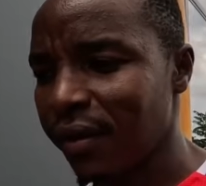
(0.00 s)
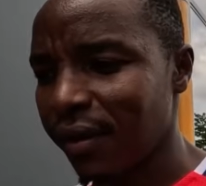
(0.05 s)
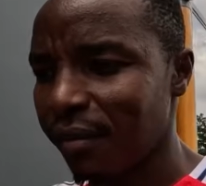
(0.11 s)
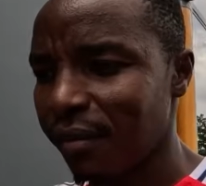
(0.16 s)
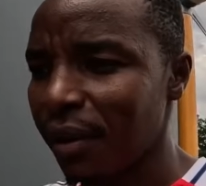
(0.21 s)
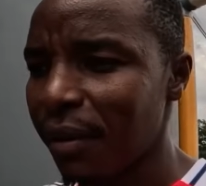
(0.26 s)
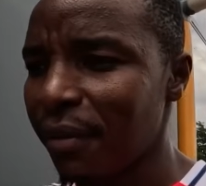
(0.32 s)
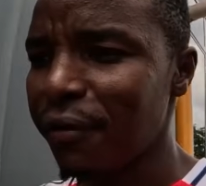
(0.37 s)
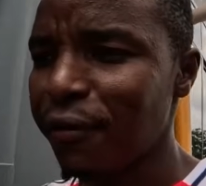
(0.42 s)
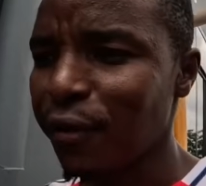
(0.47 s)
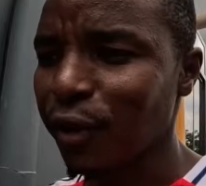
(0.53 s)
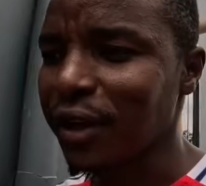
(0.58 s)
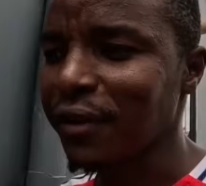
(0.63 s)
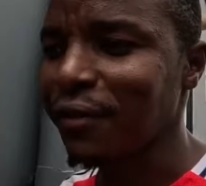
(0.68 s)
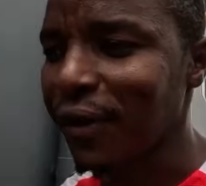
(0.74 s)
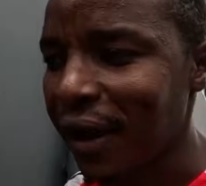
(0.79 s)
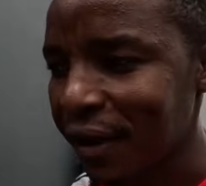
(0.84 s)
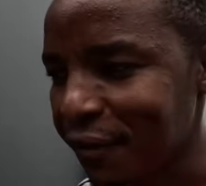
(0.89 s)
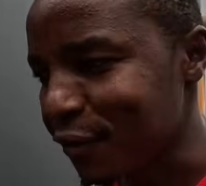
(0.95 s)
maybe
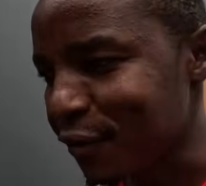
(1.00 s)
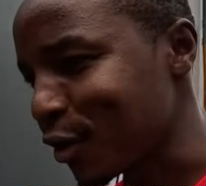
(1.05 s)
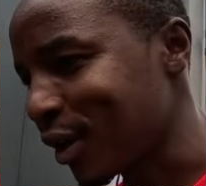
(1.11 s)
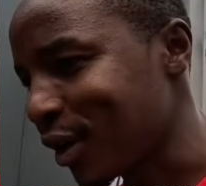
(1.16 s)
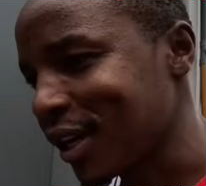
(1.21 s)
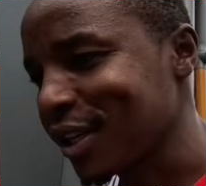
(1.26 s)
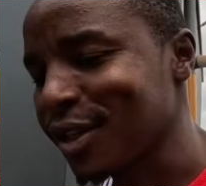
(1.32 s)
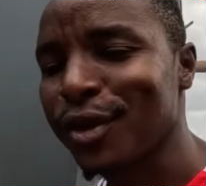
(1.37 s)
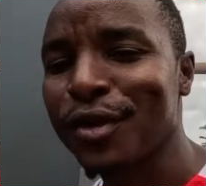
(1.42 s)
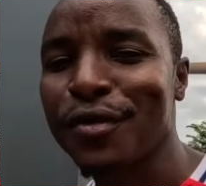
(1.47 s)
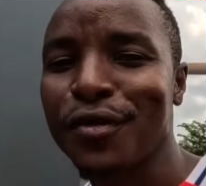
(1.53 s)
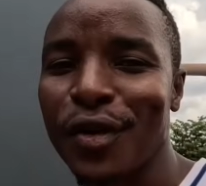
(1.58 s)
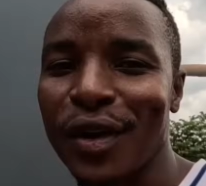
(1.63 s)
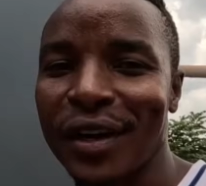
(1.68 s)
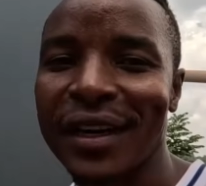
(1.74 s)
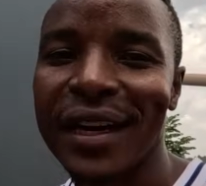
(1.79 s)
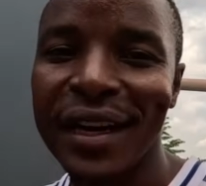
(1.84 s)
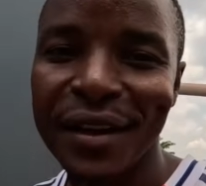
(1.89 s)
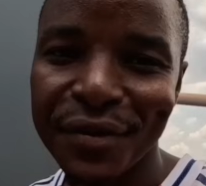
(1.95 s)
$45, not
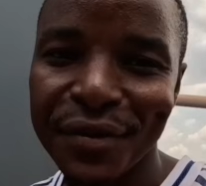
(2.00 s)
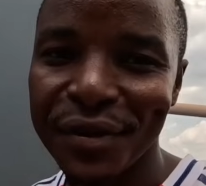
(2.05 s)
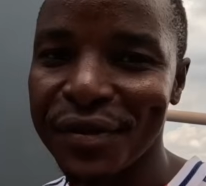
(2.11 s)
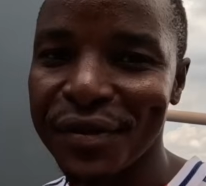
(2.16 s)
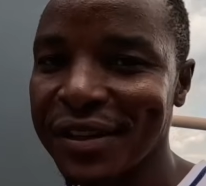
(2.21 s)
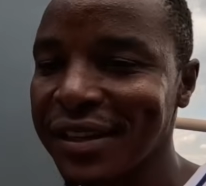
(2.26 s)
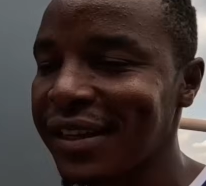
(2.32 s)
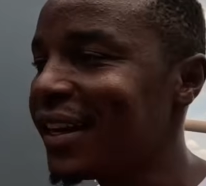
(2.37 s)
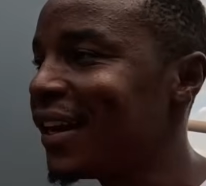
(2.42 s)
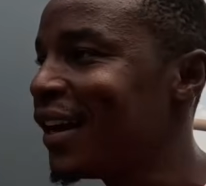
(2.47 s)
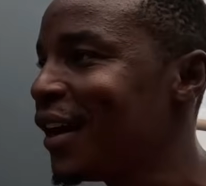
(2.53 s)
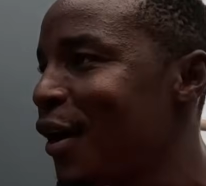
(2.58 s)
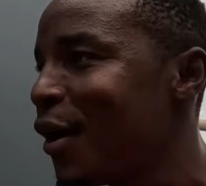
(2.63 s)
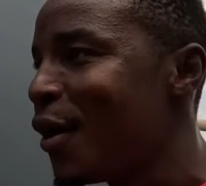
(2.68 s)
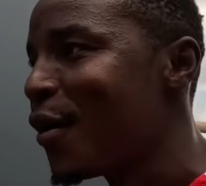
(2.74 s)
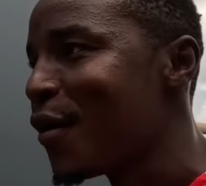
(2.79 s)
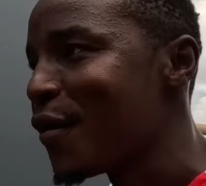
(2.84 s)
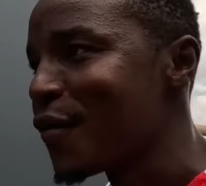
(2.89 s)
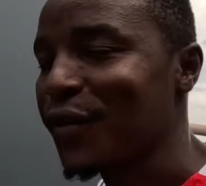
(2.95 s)
450.
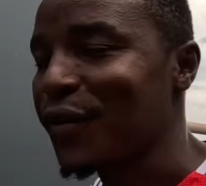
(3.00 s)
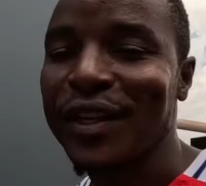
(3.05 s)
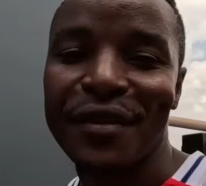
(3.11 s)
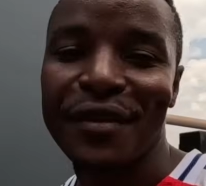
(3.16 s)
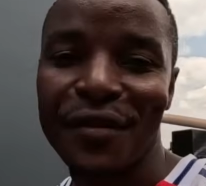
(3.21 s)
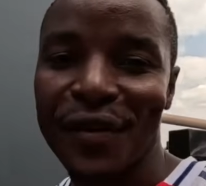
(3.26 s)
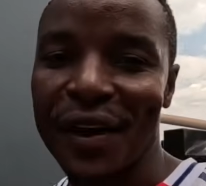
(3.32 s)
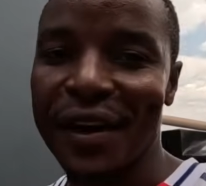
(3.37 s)
40